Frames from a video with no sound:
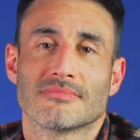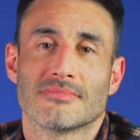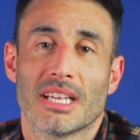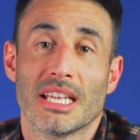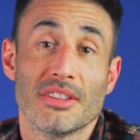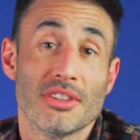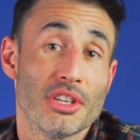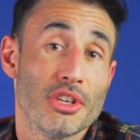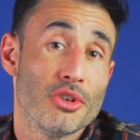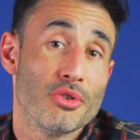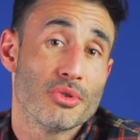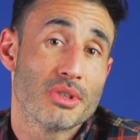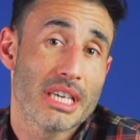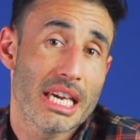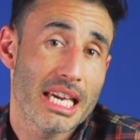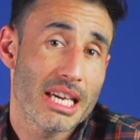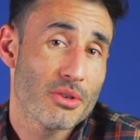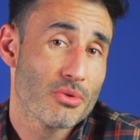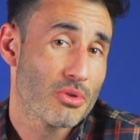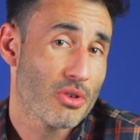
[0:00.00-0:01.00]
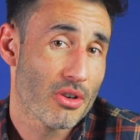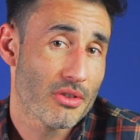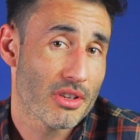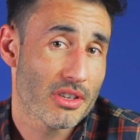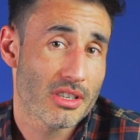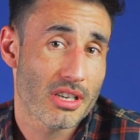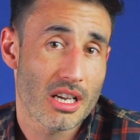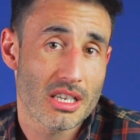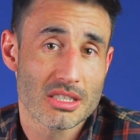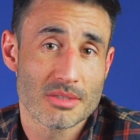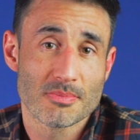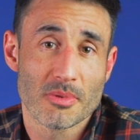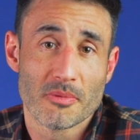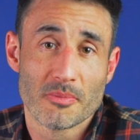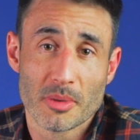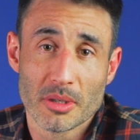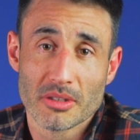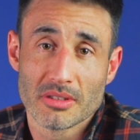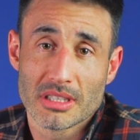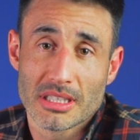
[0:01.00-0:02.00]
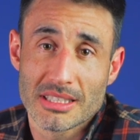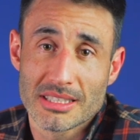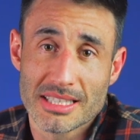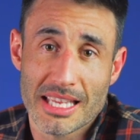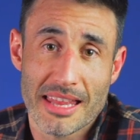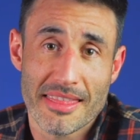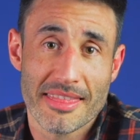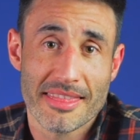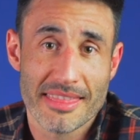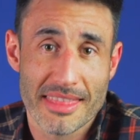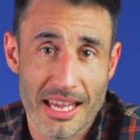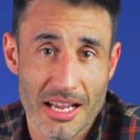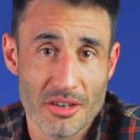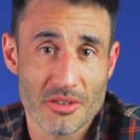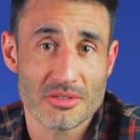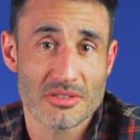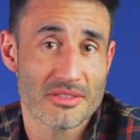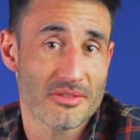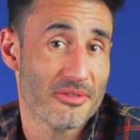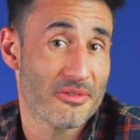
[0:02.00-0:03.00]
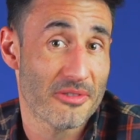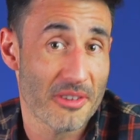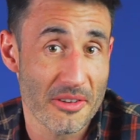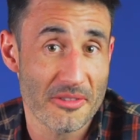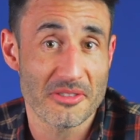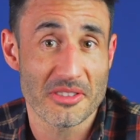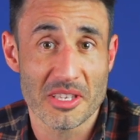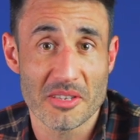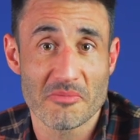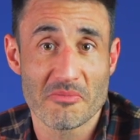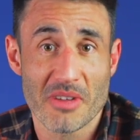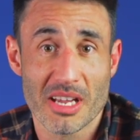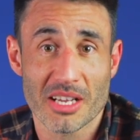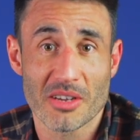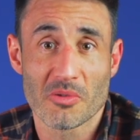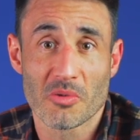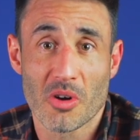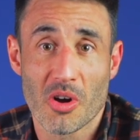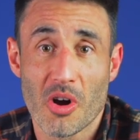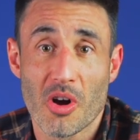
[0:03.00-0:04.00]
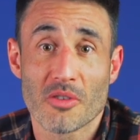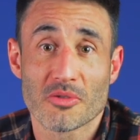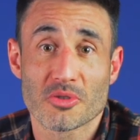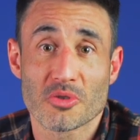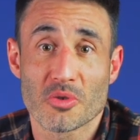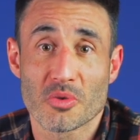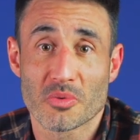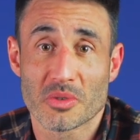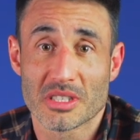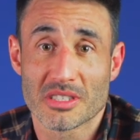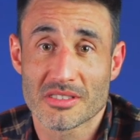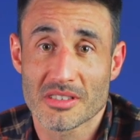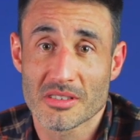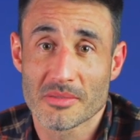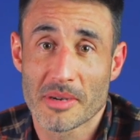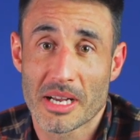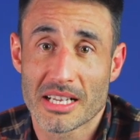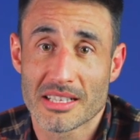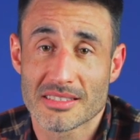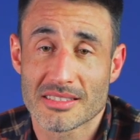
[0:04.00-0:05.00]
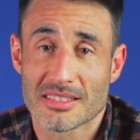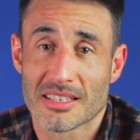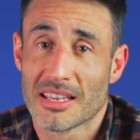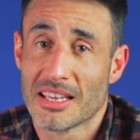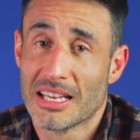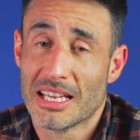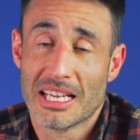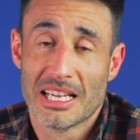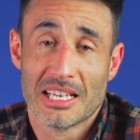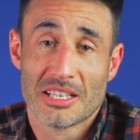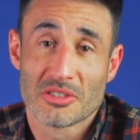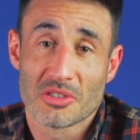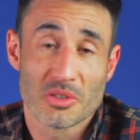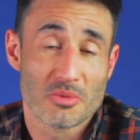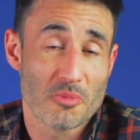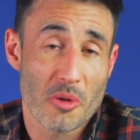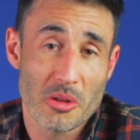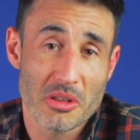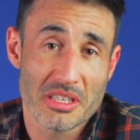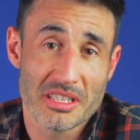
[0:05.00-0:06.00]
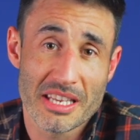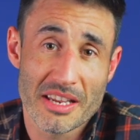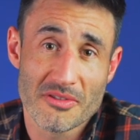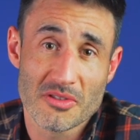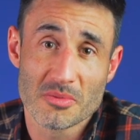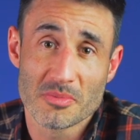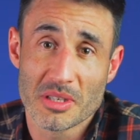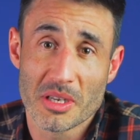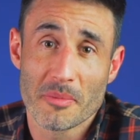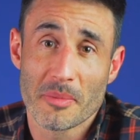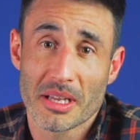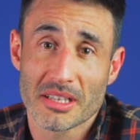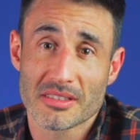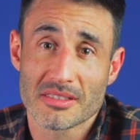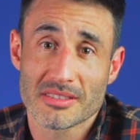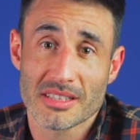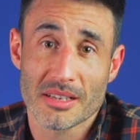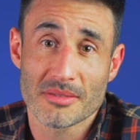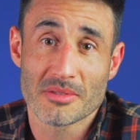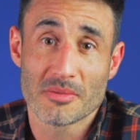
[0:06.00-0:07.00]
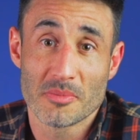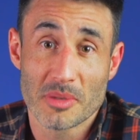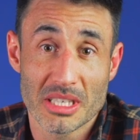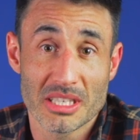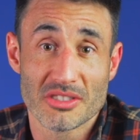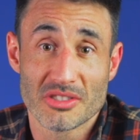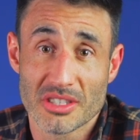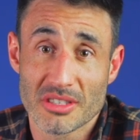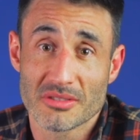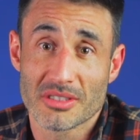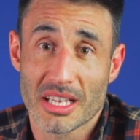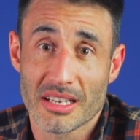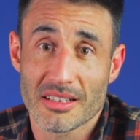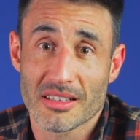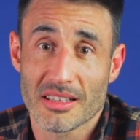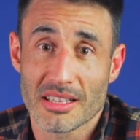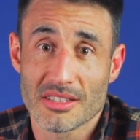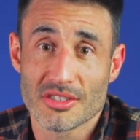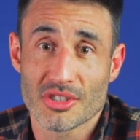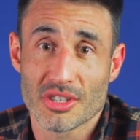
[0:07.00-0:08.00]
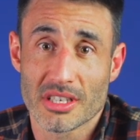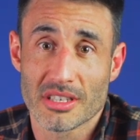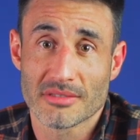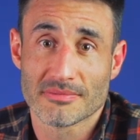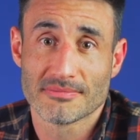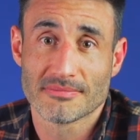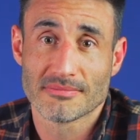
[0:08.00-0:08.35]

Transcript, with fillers: In the UK, we're on the cusp of building 10,000 15 megawatt offshore wind turbines, so it's probably never been a better time to be a geotechnical engineer.